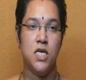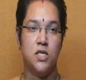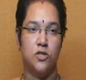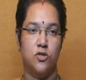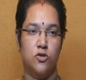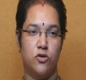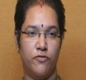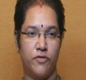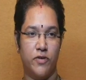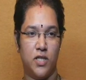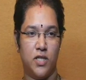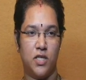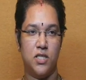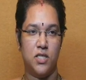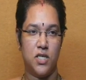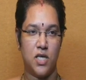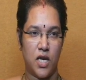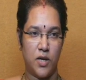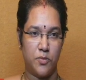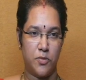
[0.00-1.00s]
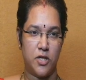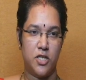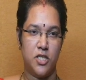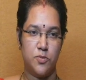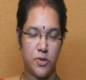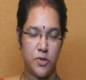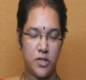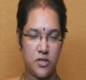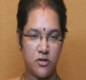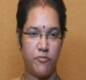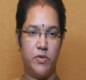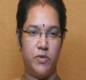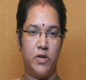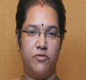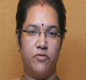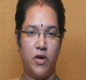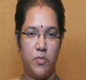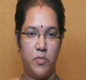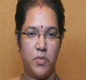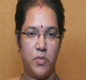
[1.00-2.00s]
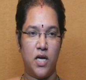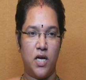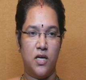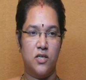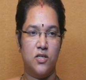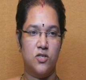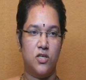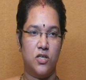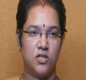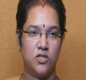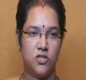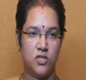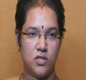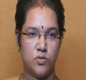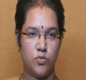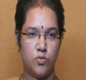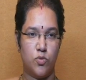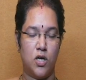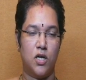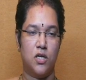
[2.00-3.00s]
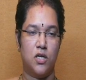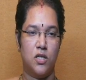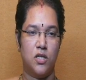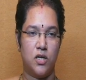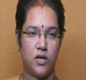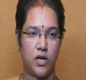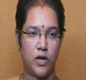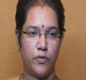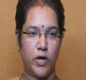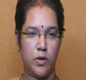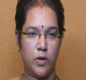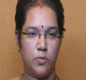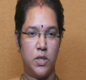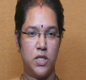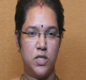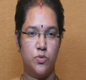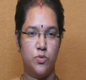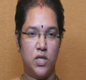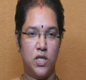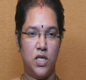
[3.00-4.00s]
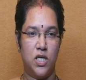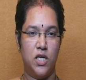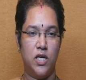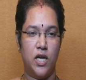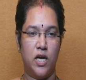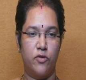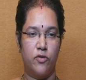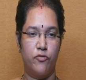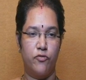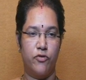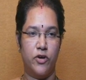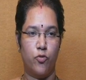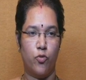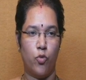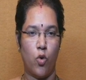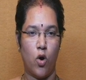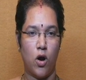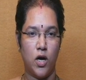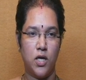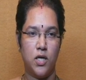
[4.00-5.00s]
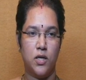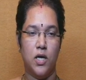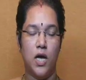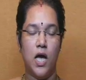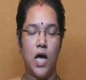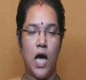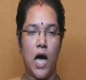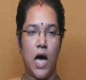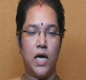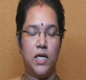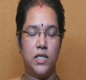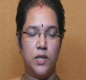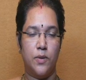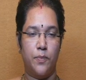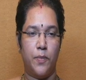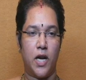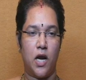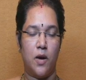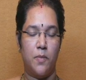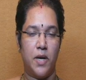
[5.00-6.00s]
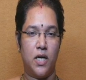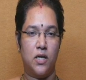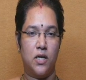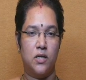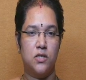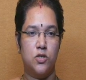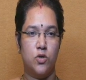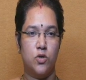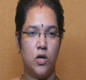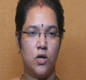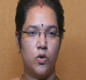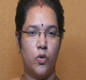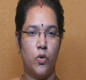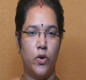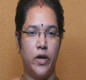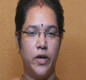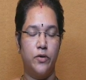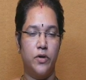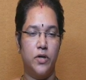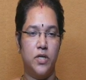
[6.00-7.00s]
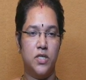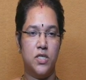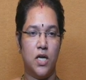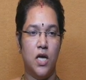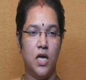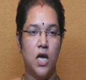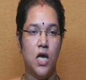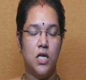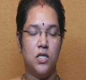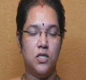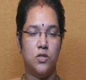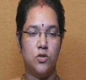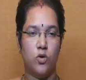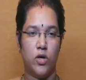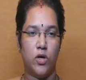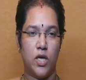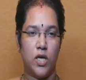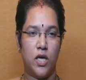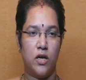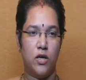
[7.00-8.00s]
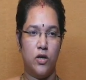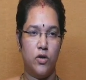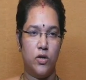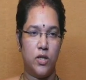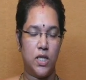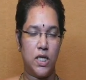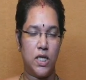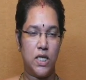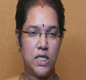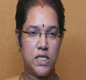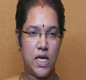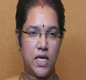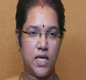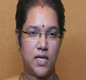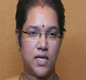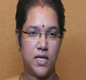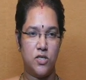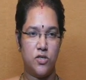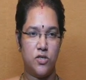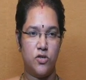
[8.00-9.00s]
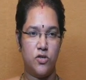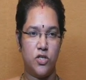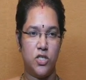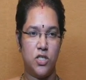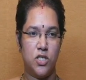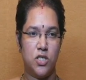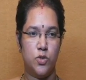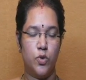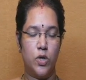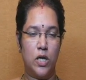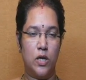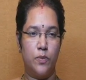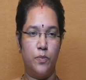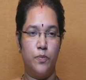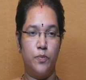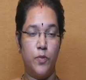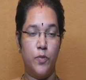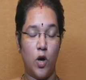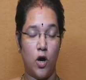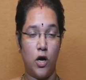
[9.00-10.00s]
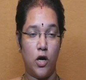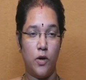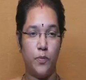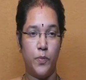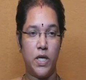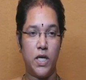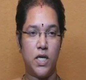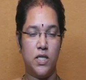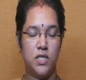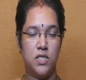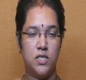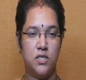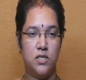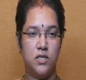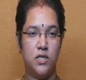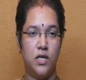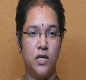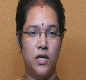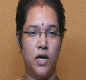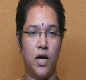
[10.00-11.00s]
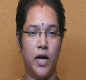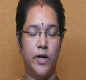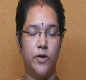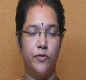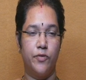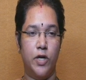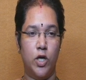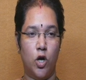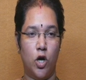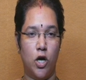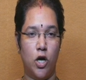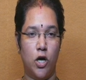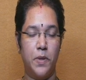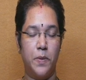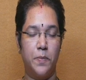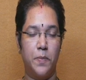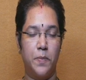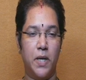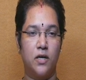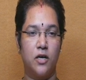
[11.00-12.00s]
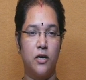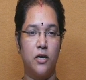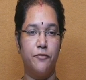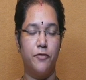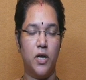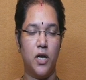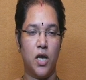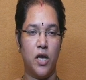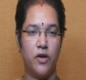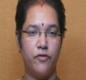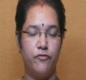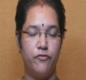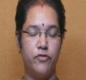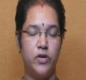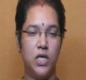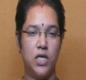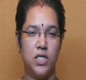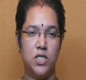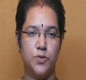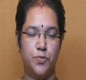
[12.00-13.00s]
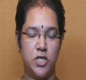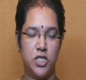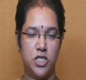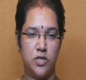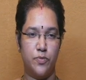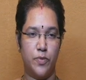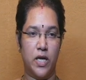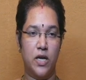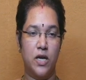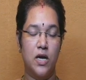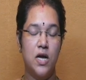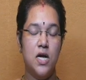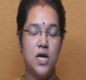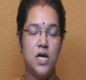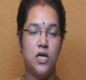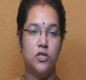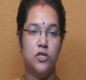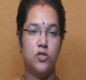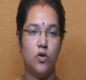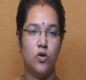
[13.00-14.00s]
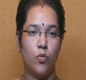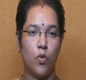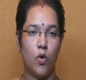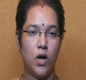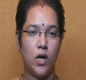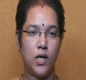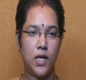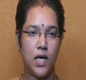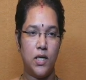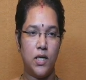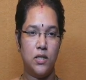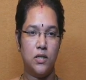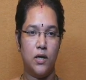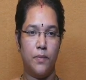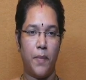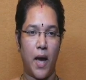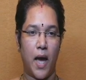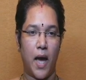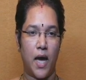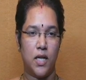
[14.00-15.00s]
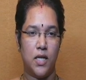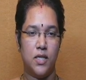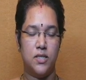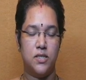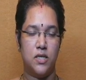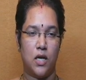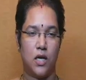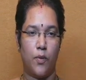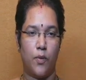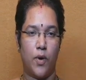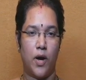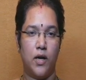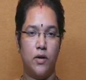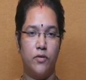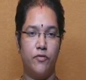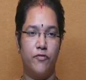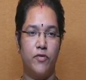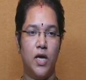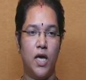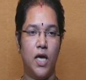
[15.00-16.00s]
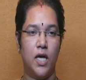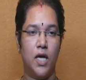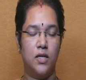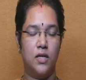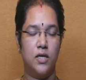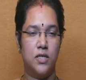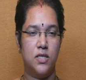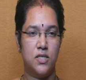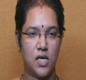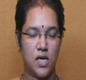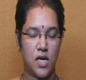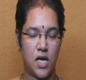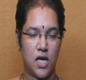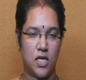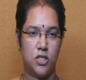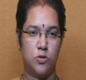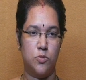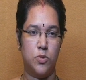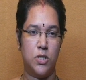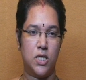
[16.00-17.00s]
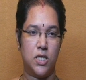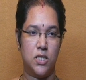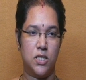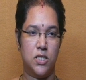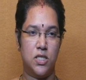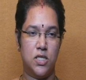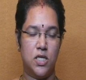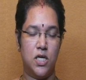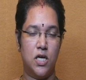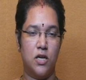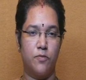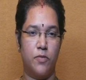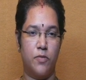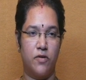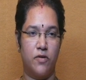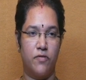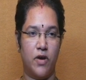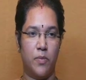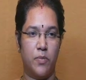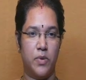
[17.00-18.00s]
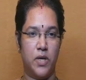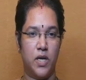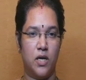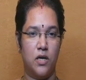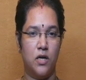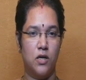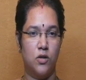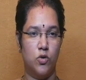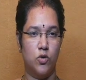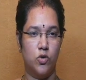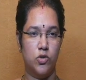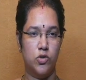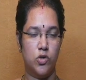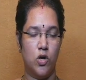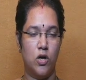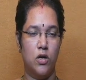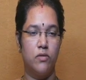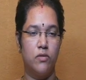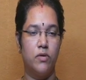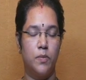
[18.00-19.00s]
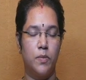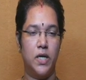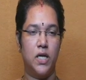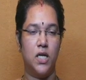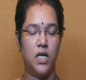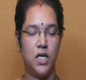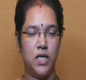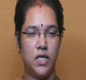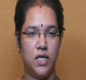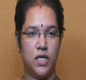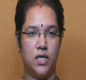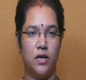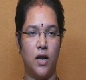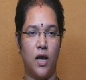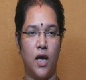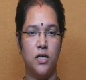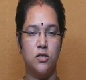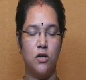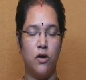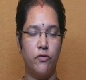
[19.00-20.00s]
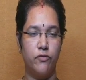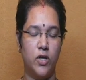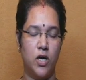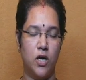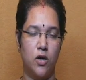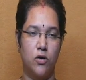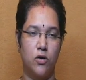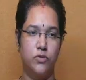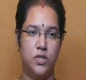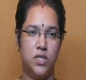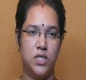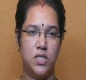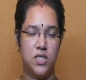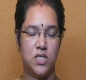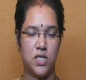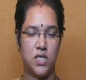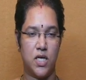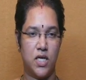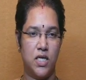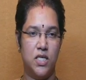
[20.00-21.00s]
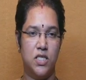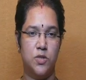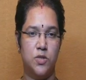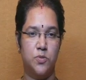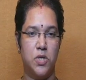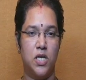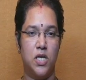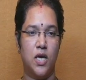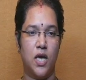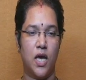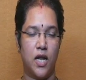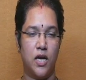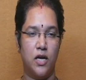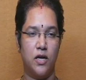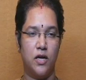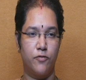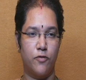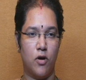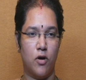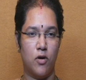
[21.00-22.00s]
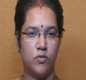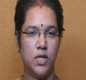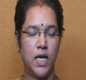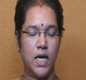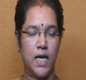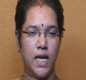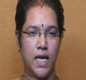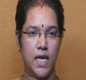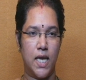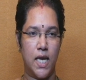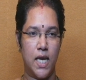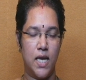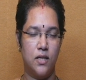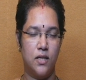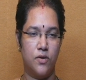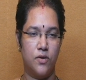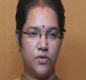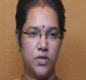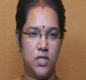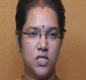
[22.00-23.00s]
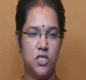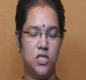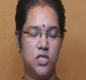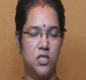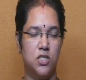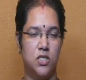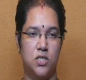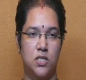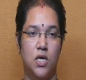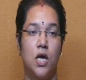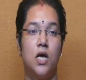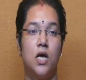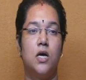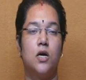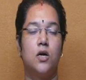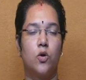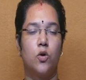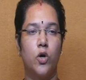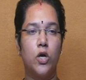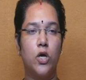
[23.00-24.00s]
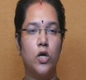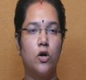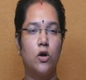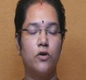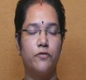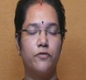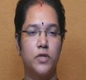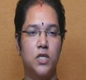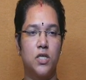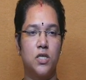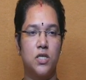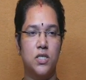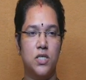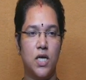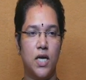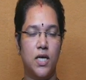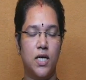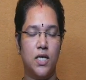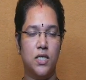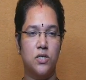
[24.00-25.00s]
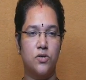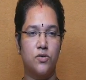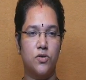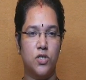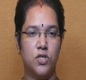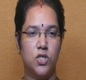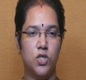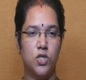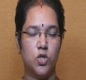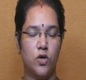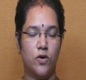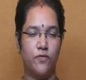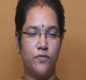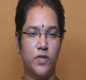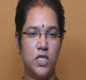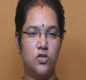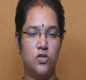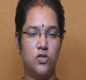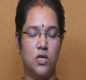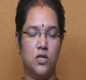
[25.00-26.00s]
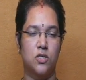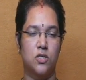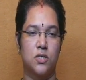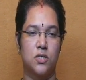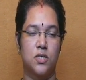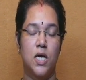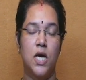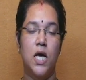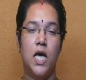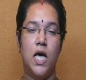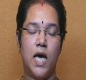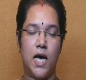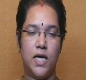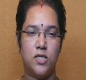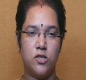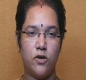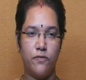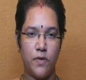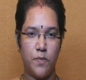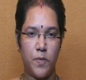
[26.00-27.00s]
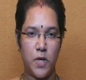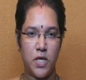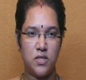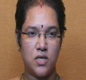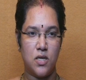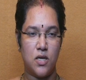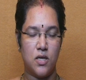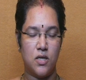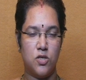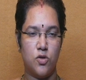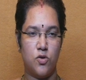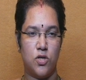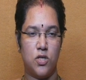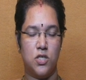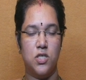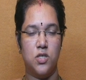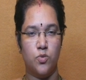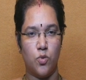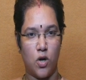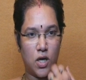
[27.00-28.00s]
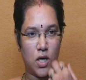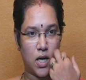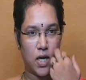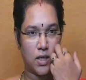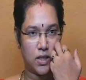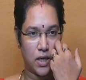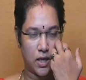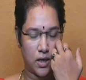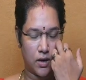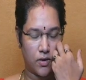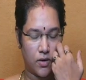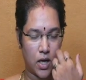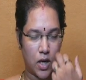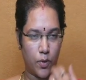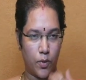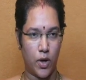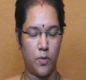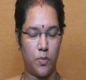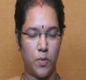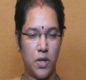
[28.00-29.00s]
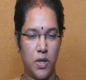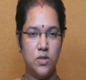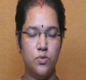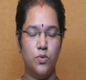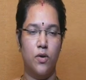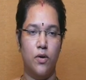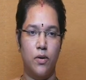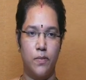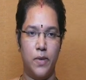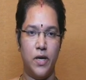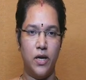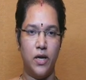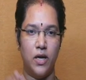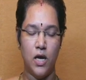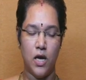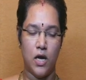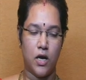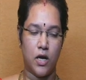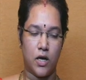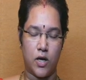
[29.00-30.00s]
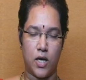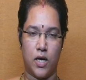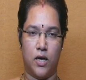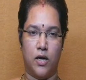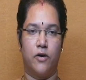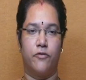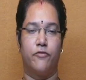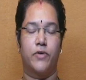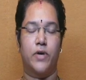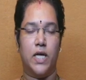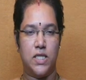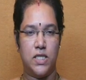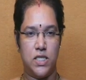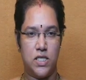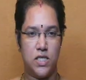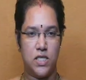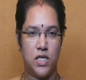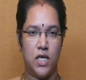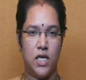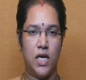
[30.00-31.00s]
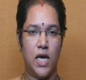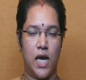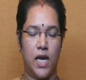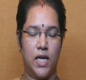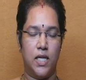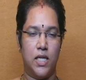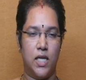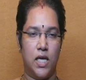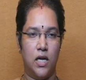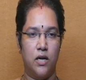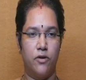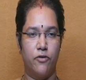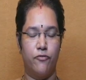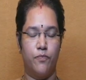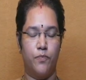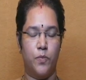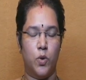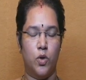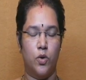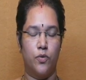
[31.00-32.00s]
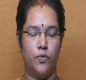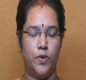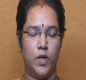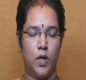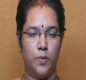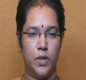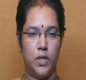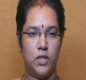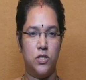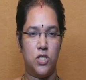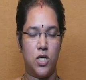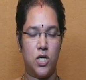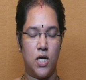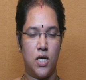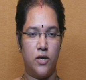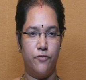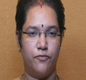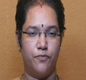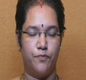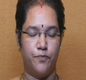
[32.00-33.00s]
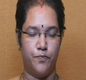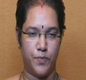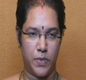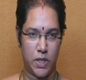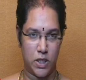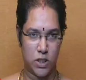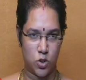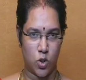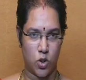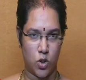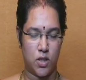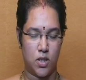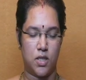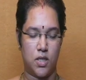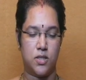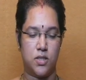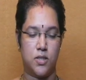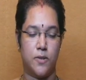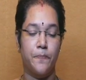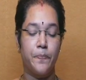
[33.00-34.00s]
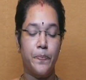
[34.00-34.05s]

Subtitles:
So for the design principles of prefabricated structures, what are the requirements we need and for what are the parameters you are going to design. So here the design considerations will not be considered and will not be maintained for every specimen. So what are the panels required, where the design has to be considered in prefabricated, those only will be dealing here. As of now, this study is being carried forward, and again the research is going on for the design considerations of these structures. As of the basic considerations, what are the requirements we will be considering, and then we'll be studying based on that.